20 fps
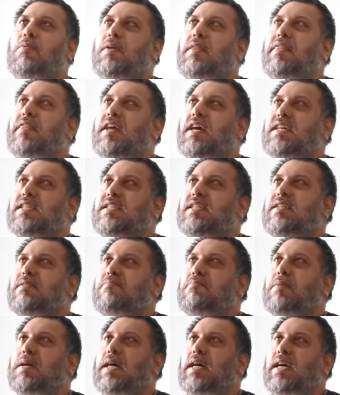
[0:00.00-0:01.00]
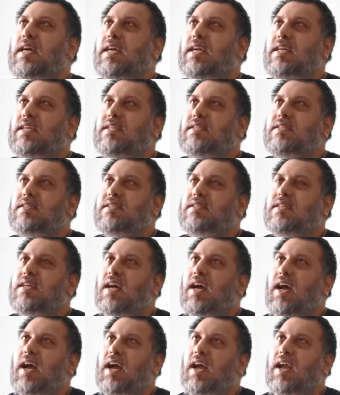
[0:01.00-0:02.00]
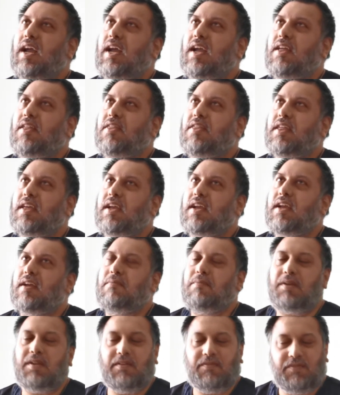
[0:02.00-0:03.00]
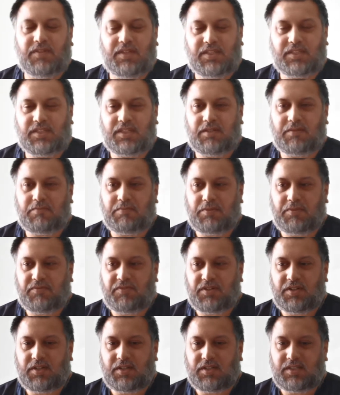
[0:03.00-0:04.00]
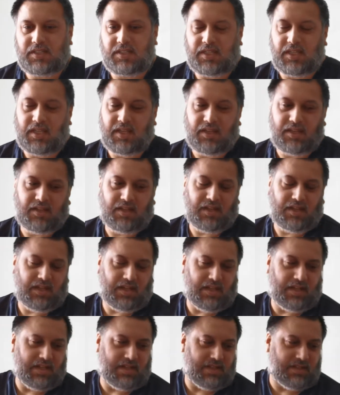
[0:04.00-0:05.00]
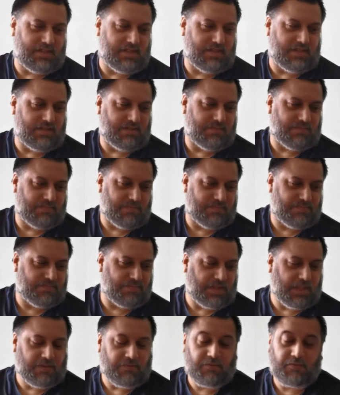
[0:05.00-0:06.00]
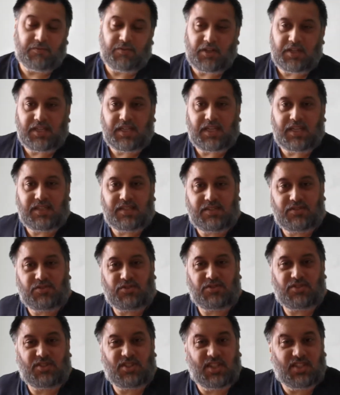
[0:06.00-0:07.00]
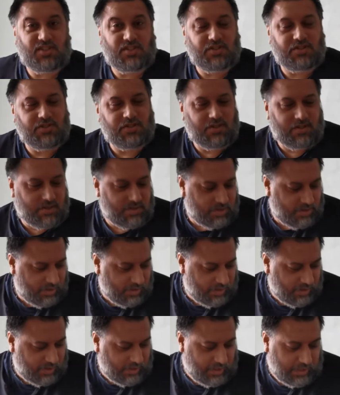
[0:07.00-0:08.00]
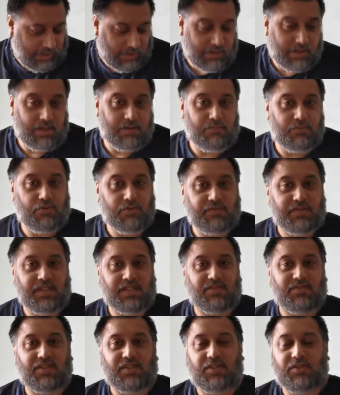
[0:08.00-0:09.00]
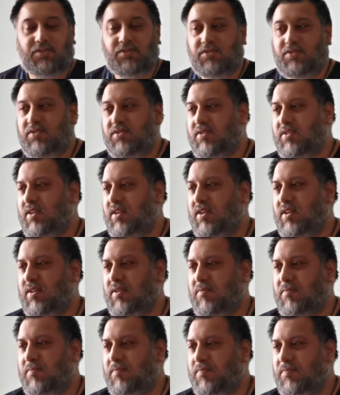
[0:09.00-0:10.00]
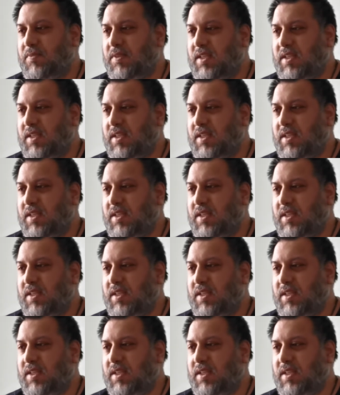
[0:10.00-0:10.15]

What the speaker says: With that in mind, I think I'm going to finish up for today. And if you've got any ideas or suggestions on how I can improve these videos, I'm